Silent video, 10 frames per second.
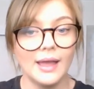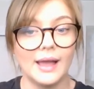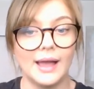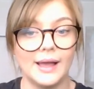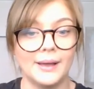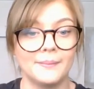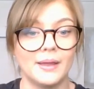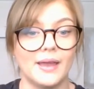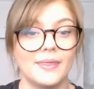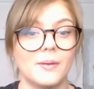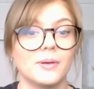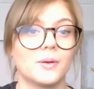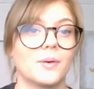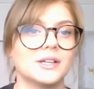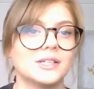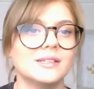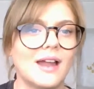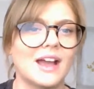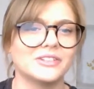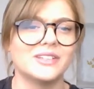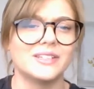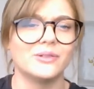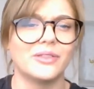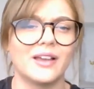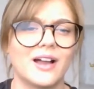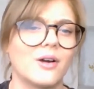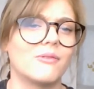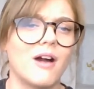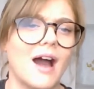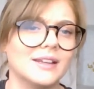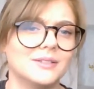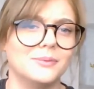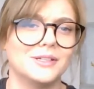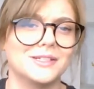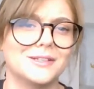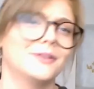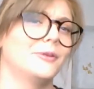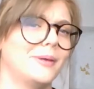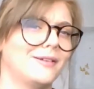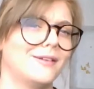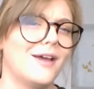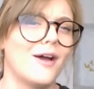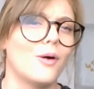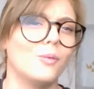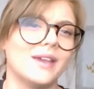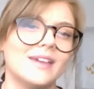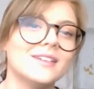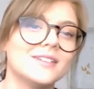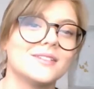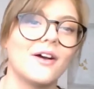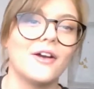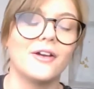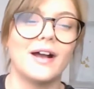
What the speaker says: And there were questions that I actually still think I got right, which is a little bit weird. So